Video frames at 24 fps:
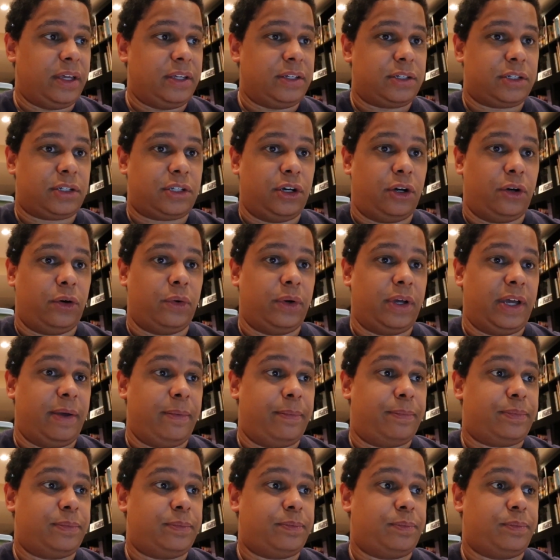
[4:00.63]
So
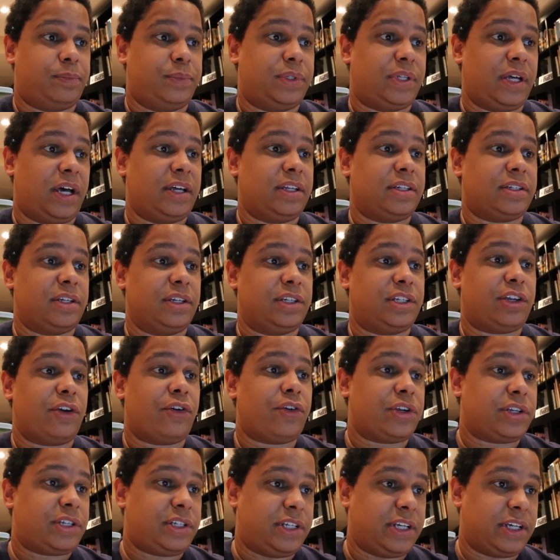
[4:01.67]
it does
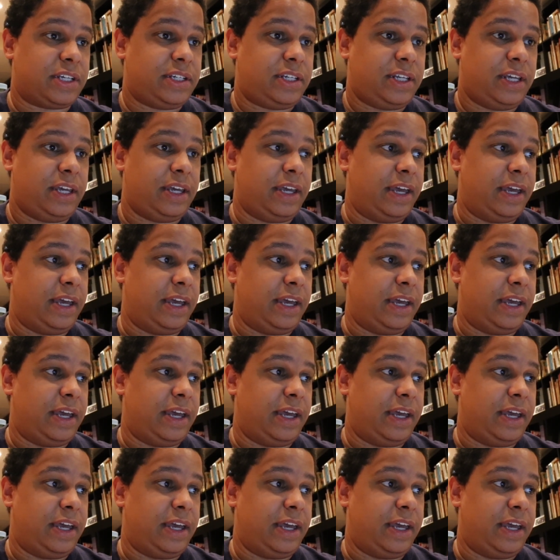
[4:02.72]
0 to 60